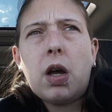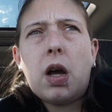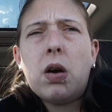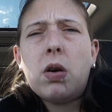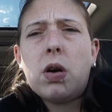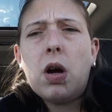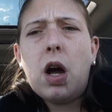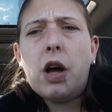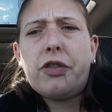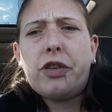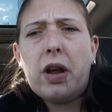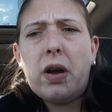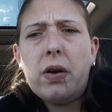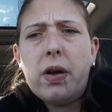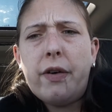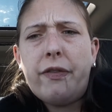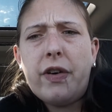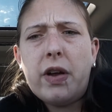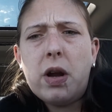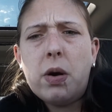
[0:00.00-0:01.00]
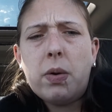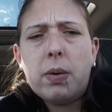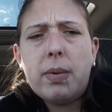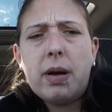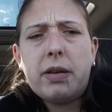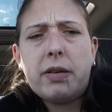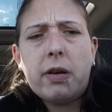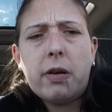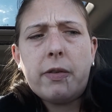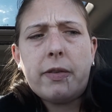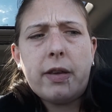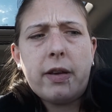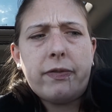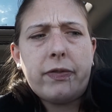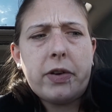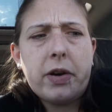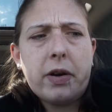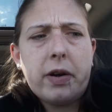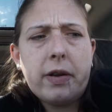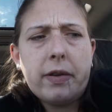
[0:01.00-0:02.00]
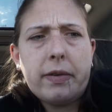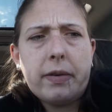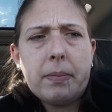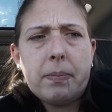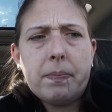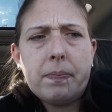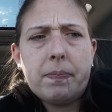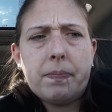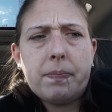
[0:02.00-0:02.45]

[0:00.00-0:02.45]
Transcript: oh gosh, I don't know if I know where my dirt sifter is.